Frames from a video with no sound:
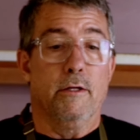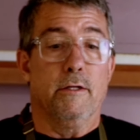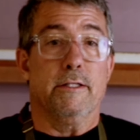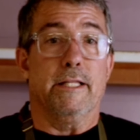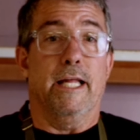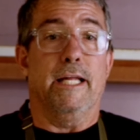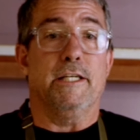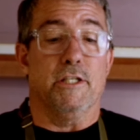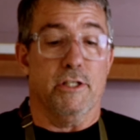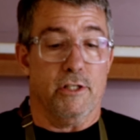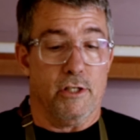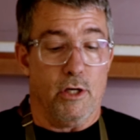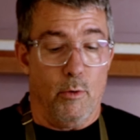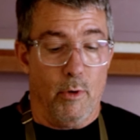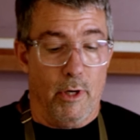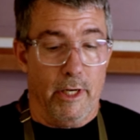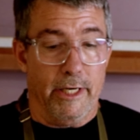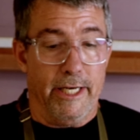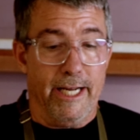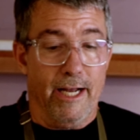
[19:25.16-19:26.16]
they just go
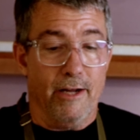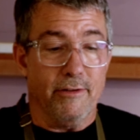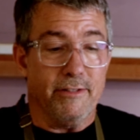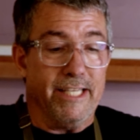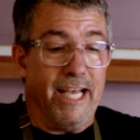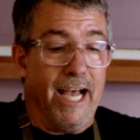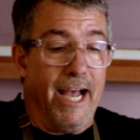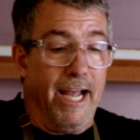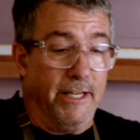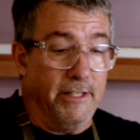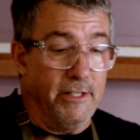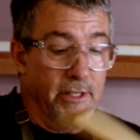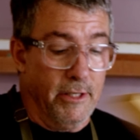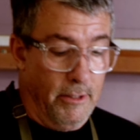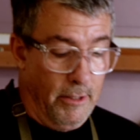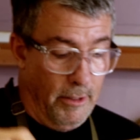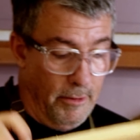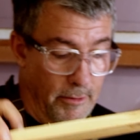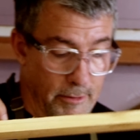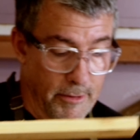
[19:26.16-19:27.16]
on the
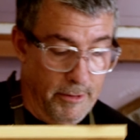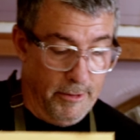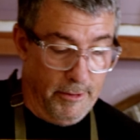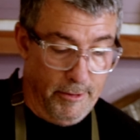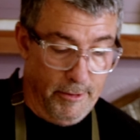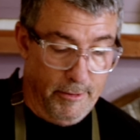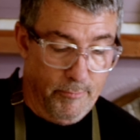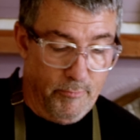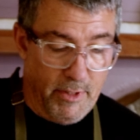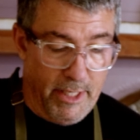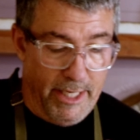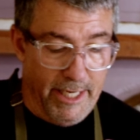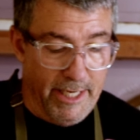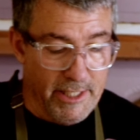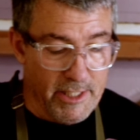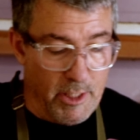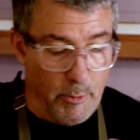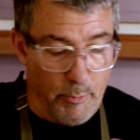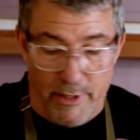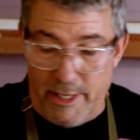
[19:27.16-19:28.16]
outsides.
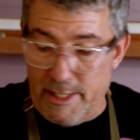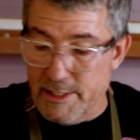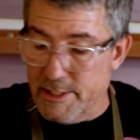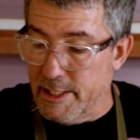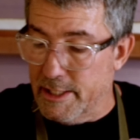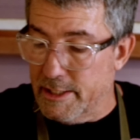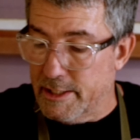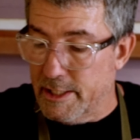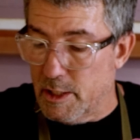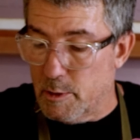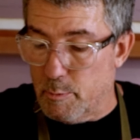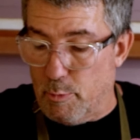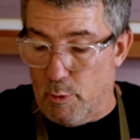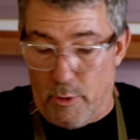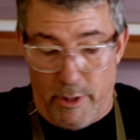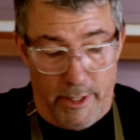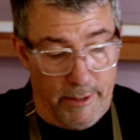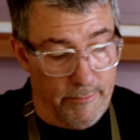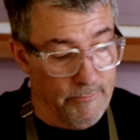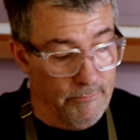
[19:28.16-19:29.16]
Easy peasy at this
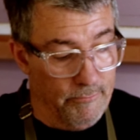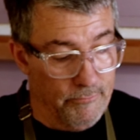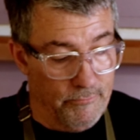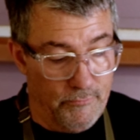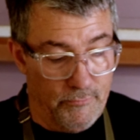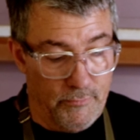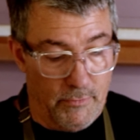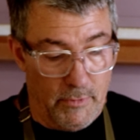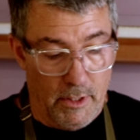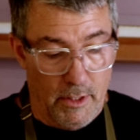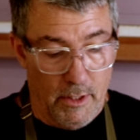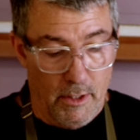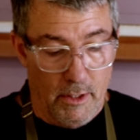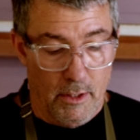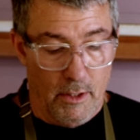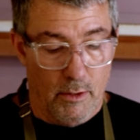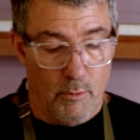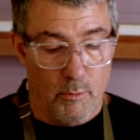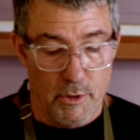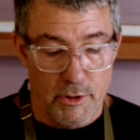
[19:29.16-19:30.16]
point.
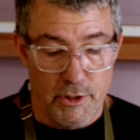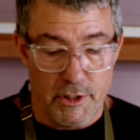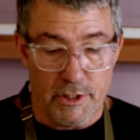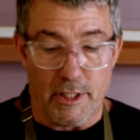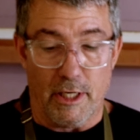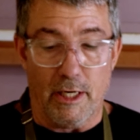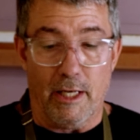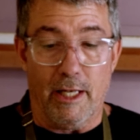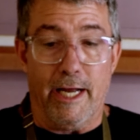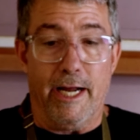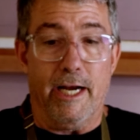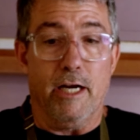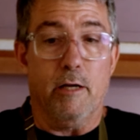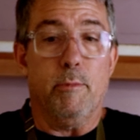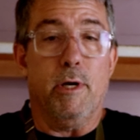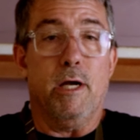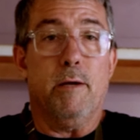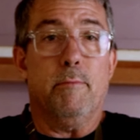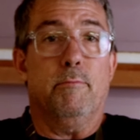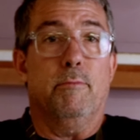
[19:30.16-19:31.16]
We're just going to line them
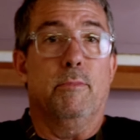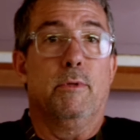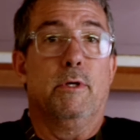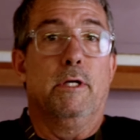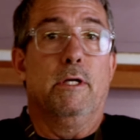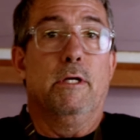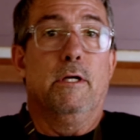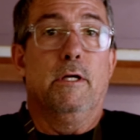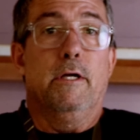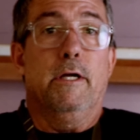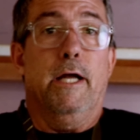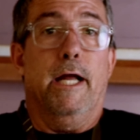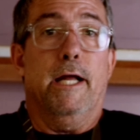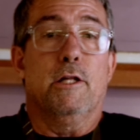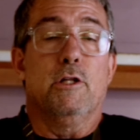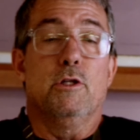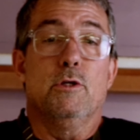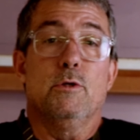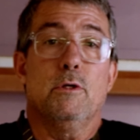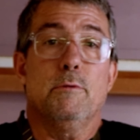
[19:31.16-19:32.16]
up and
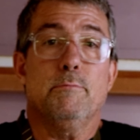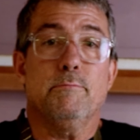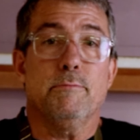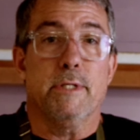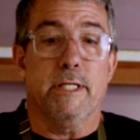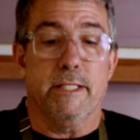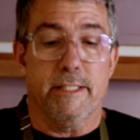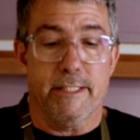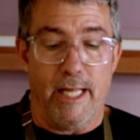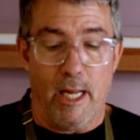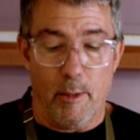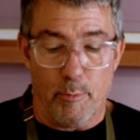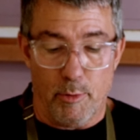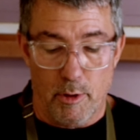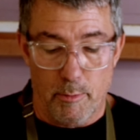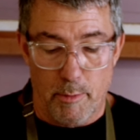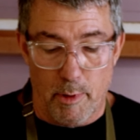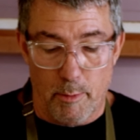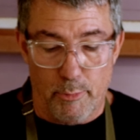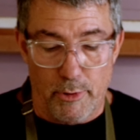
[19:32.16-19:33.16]
glue them and staple
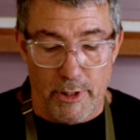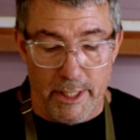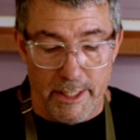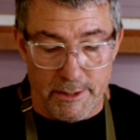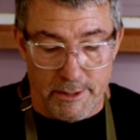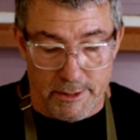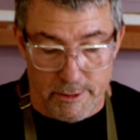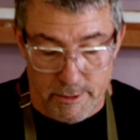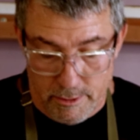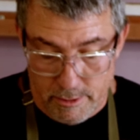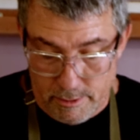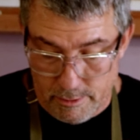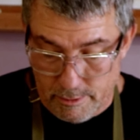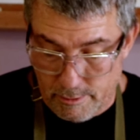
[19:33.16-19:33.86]
them in place,